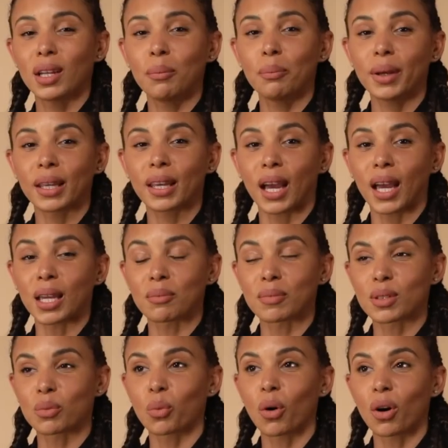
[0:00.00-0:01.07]
The Olympic
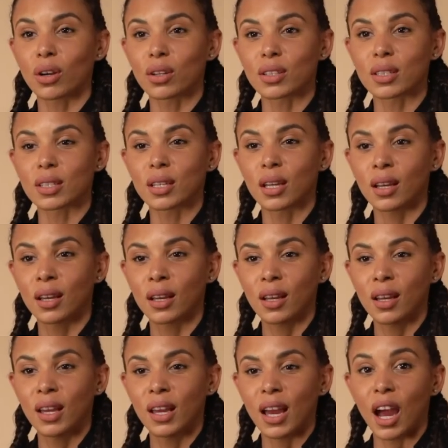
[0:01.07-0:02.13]
Games was
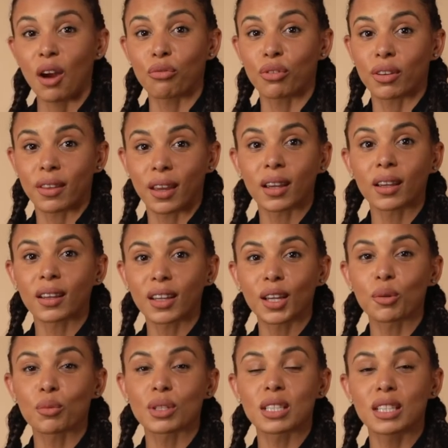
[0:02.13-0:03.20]
everything.
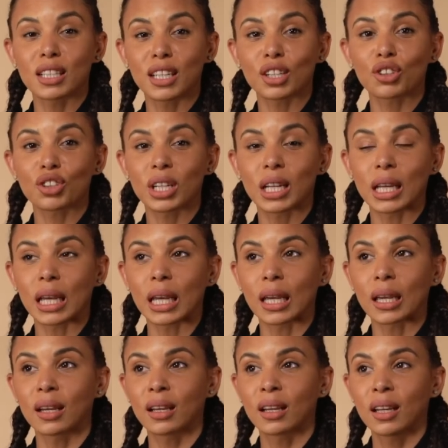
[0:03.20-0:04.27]
It was
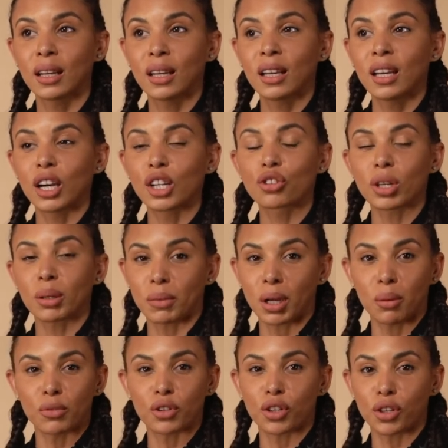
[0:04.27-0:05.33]
literally a dream
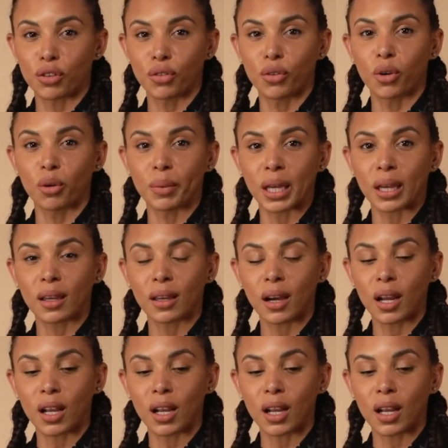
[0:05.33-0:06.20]
come true for me.